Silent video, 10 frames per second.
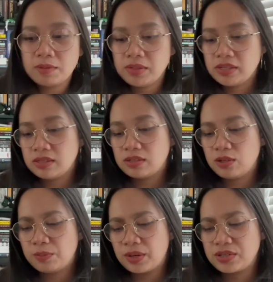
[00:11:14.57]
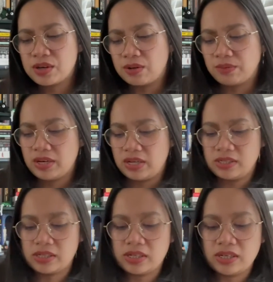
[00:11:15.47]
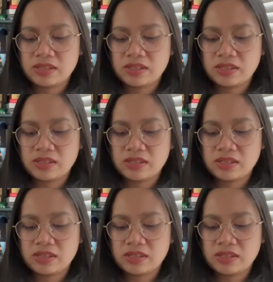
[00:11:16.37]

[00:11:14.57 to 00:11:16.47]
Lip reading: I mean, no pressure on reading, isn't it?